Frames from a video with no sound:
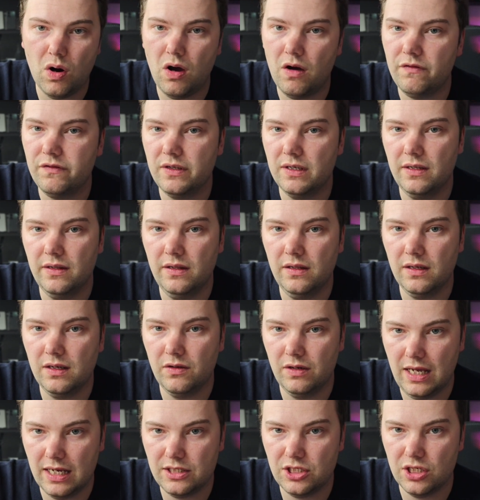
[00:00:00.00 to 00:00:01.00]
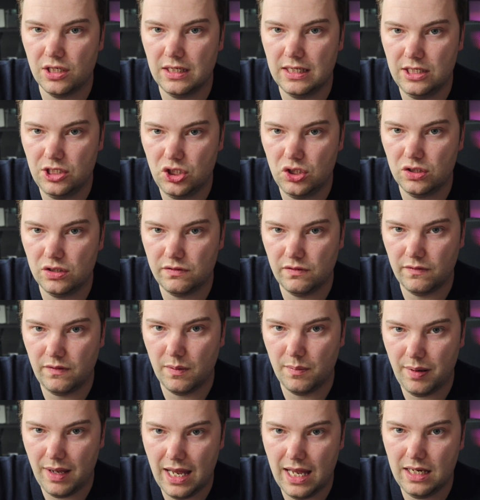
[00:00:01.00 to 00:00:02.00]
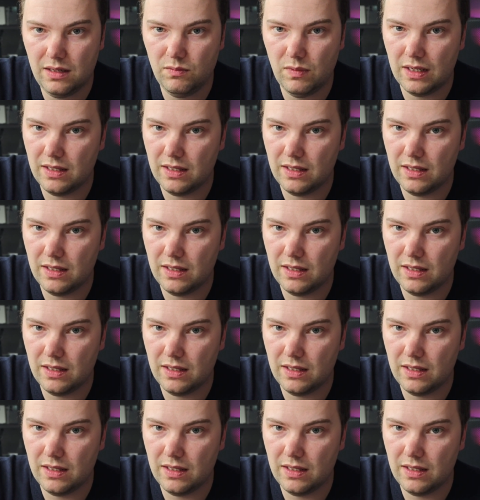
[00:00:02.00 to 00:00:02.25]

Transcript: often connection issues with the pen